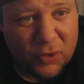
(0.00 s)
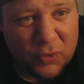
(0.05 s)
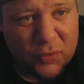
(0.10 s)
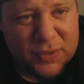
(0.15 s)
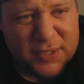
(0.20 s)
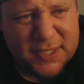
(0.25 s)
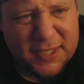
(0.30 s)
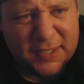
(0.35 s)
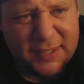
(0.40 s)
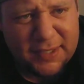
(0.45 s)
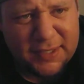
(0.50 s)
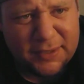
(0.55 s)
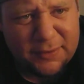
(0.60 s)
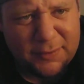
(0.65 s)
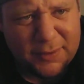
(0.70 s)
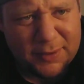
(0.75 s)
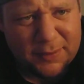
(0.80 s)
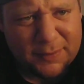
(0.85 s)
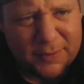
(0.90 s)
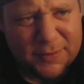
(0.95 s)
Who's still in the
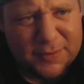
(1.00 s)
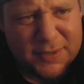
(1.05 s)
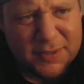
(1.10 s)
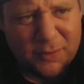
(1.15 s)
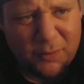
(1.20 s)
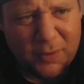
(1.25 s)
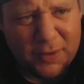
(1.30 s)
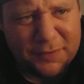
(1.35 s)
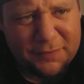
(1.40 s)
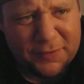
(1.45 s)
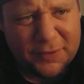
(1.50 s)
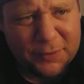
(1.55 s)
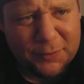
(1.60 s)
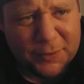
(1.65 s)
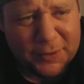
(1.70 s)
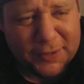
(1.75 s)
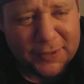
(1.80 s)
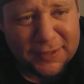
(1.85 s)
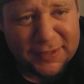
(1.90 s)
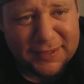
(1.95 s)
room? Who's the one
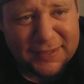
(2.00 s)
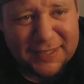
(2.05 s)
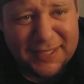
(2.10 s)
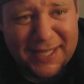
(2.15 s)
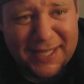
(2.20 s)
viewer?